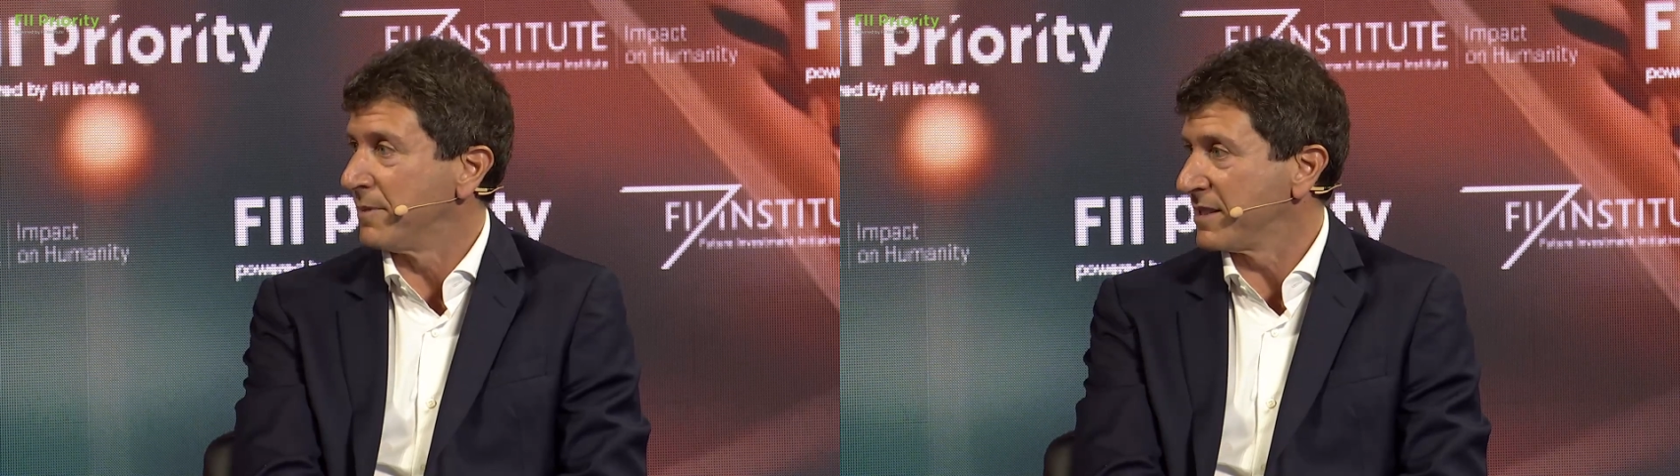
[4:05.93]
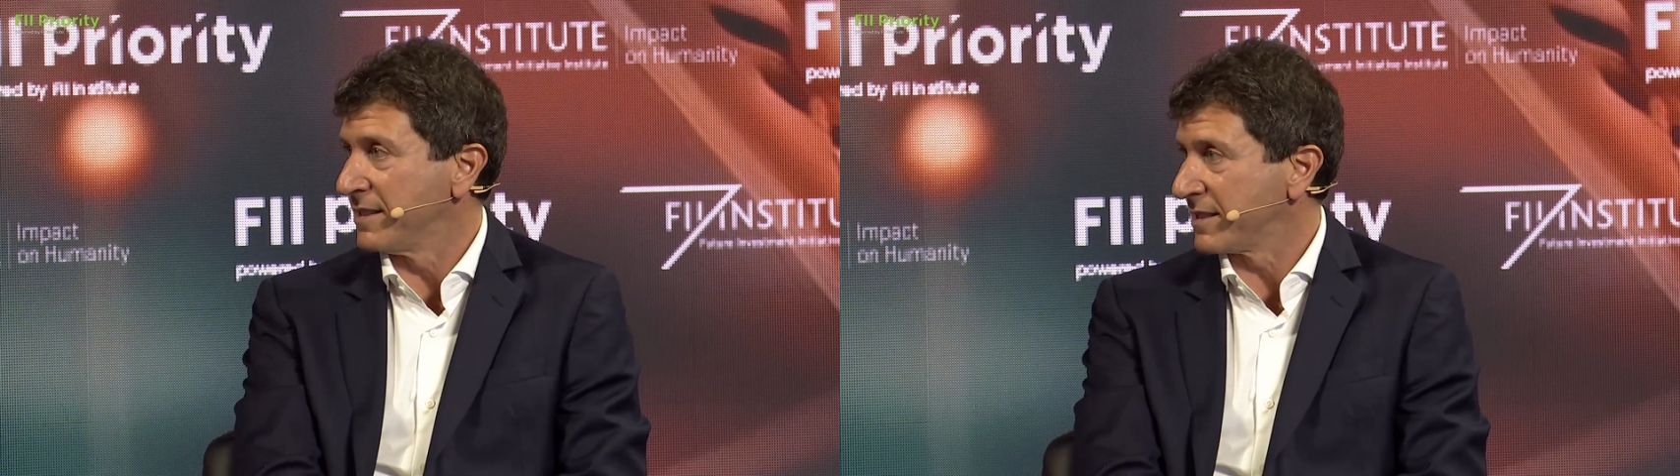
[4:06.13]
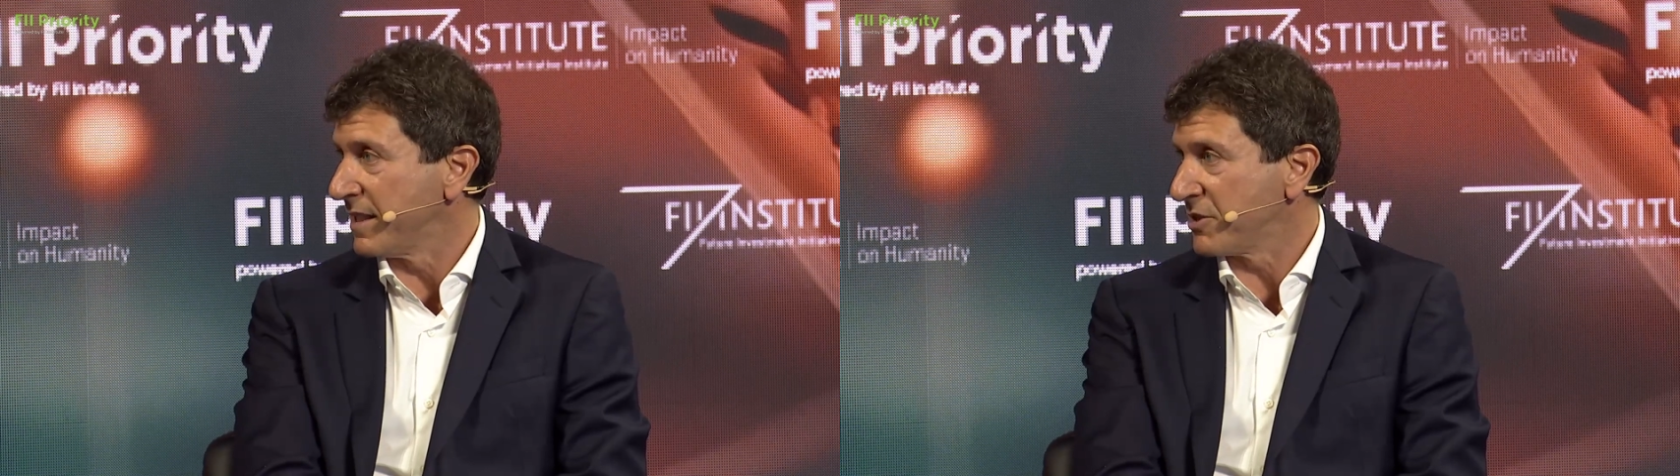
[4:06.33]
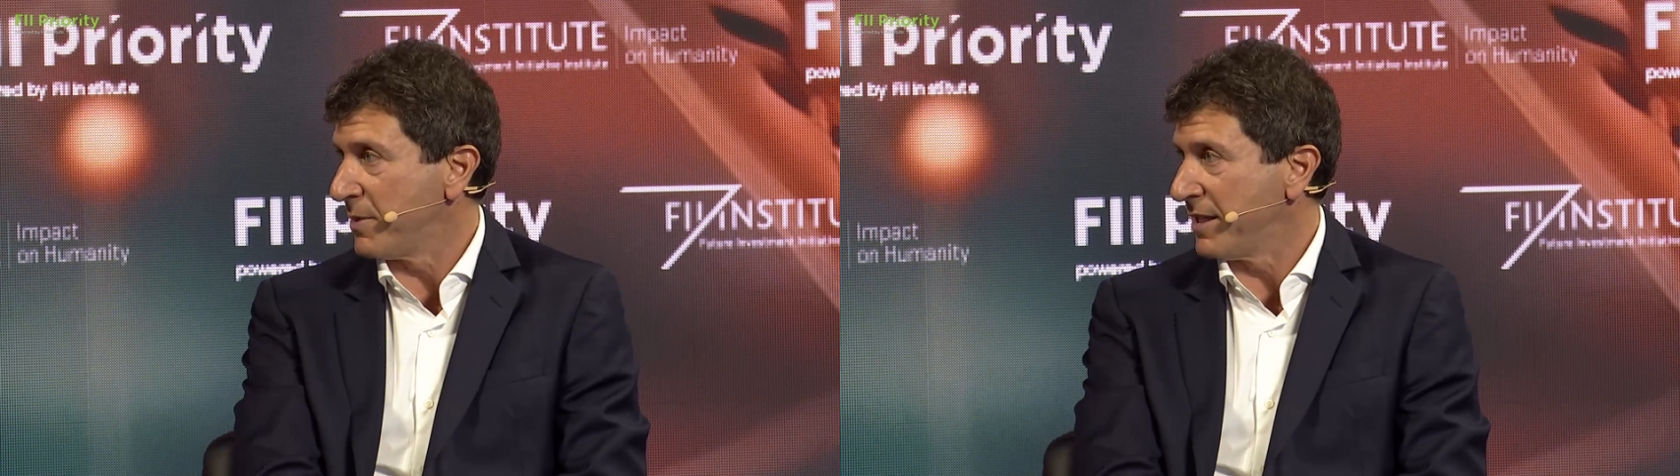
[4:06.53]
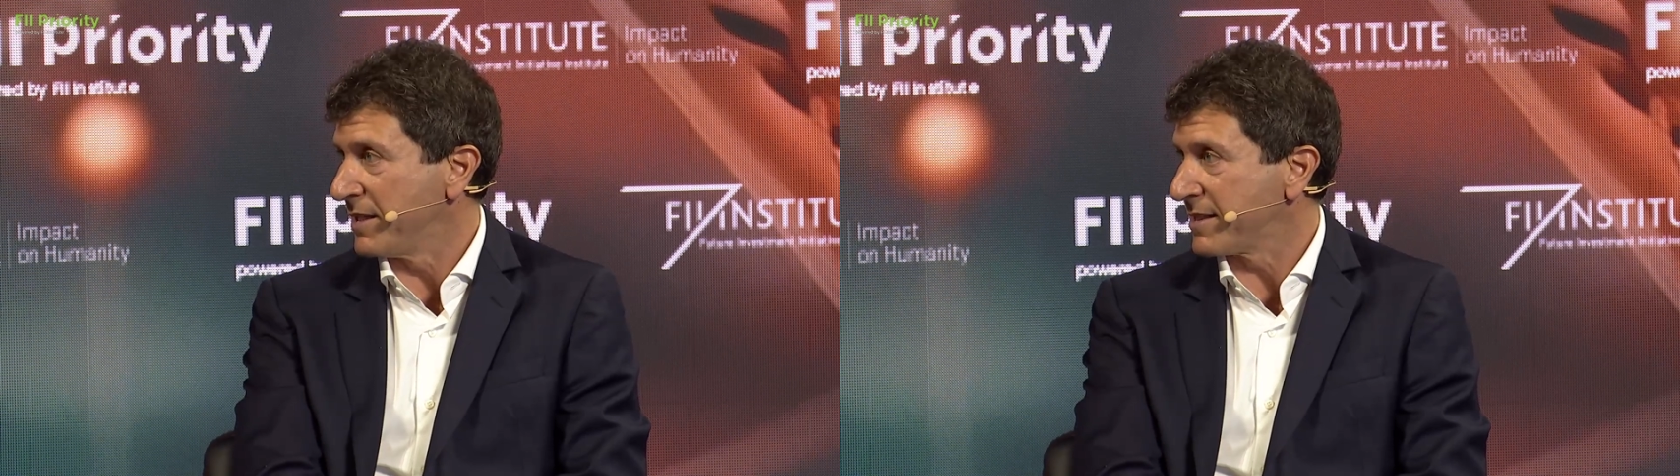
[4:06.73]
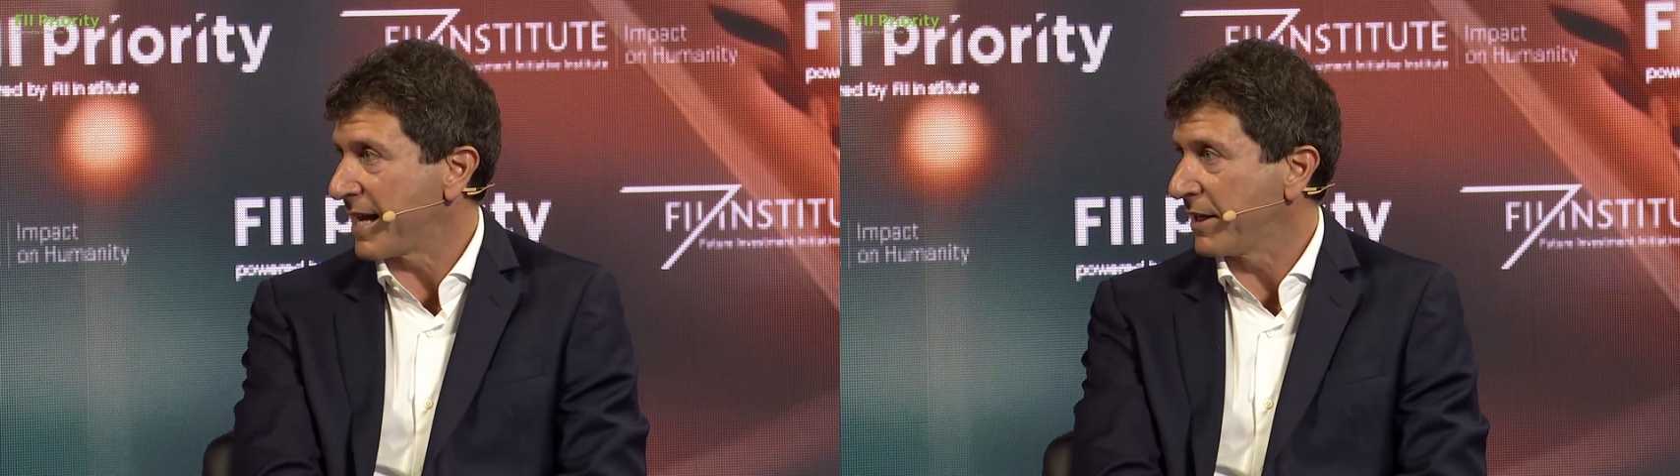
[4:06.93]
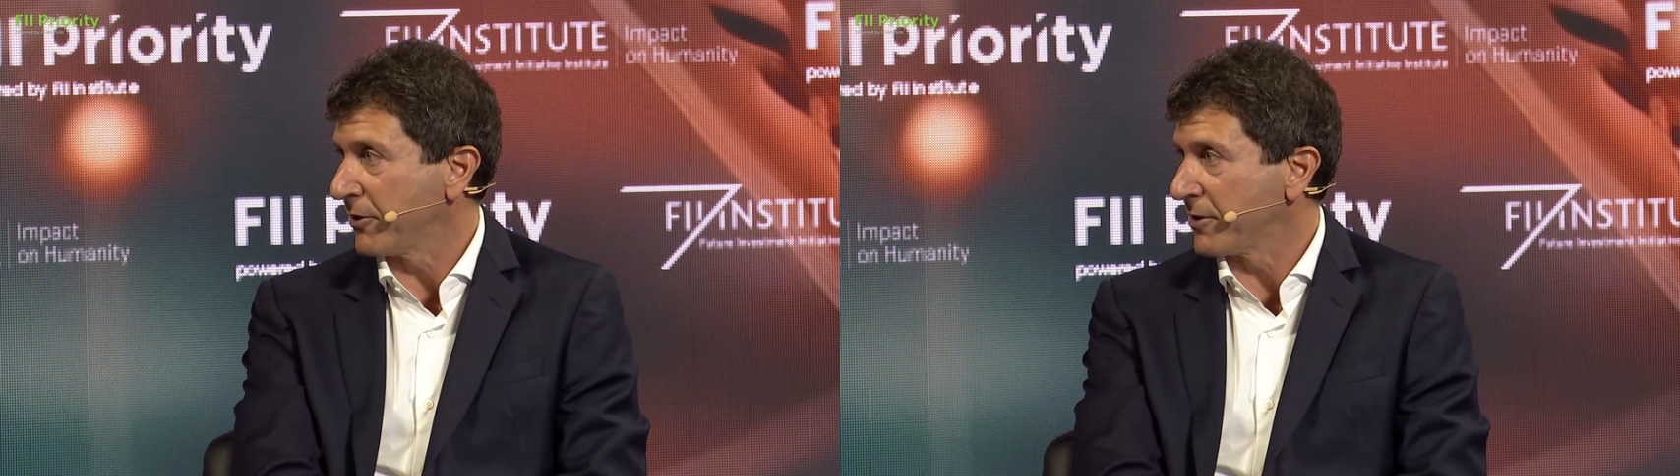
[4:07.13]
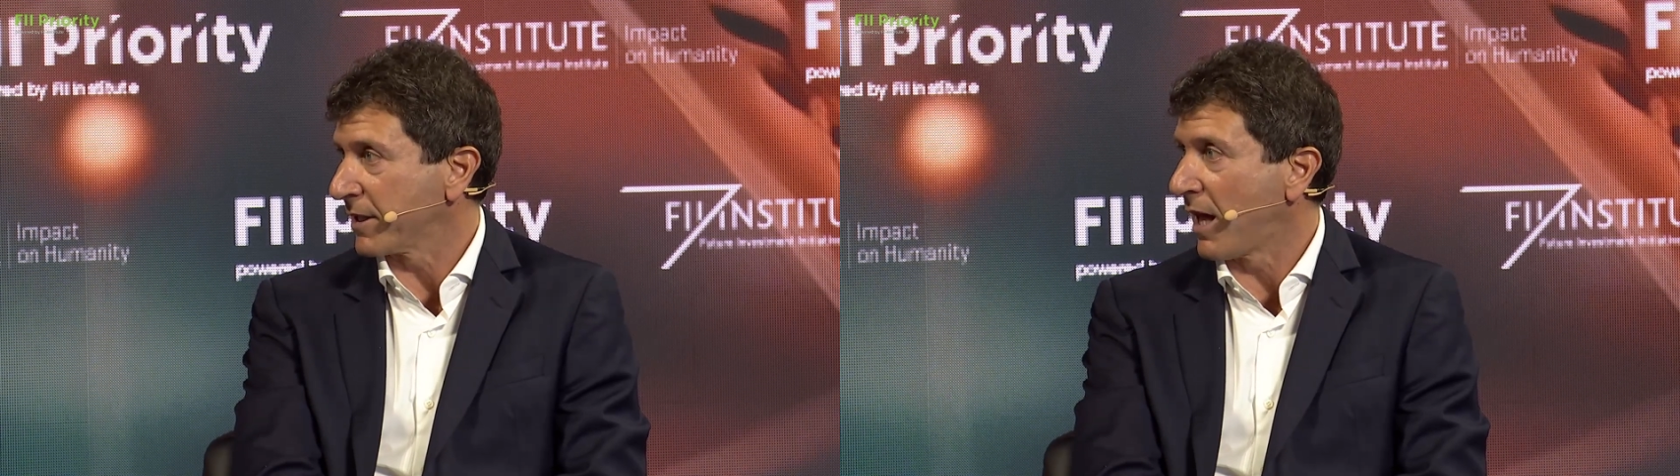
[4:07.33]
business that's been in
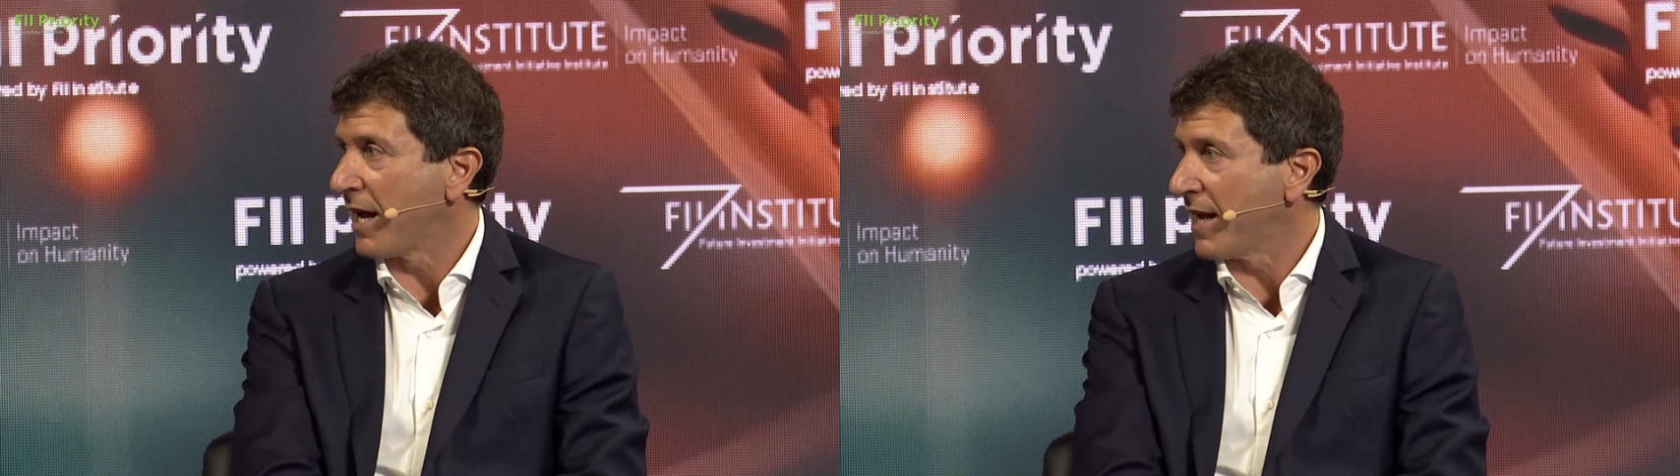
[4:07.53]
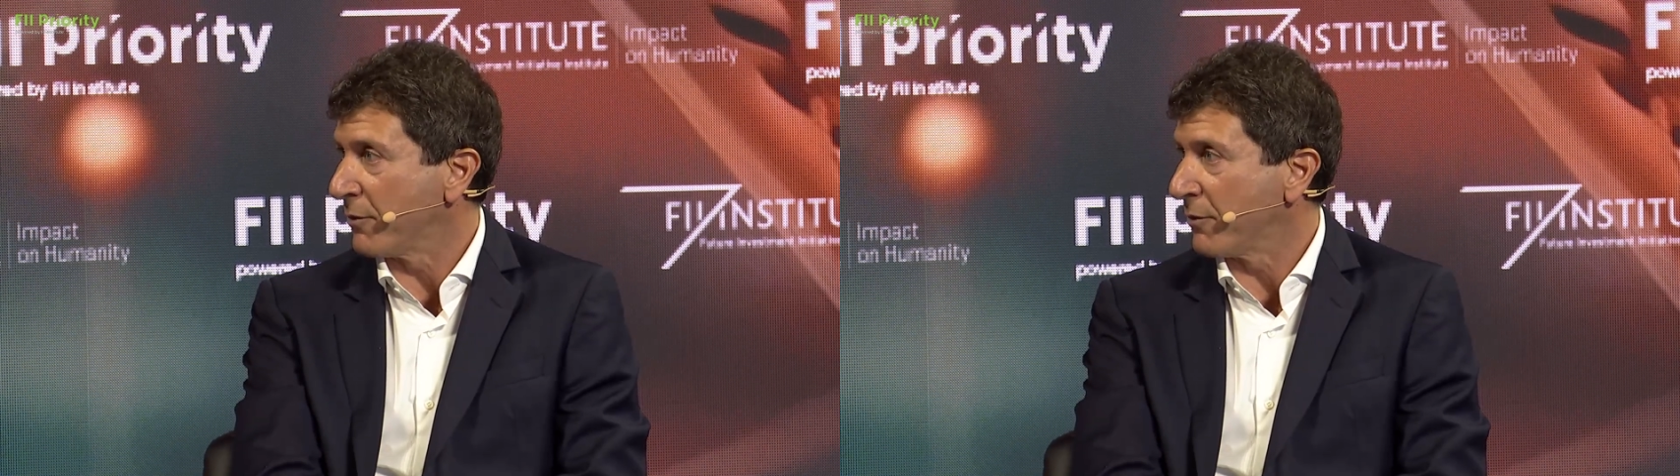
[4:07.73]
secular decline,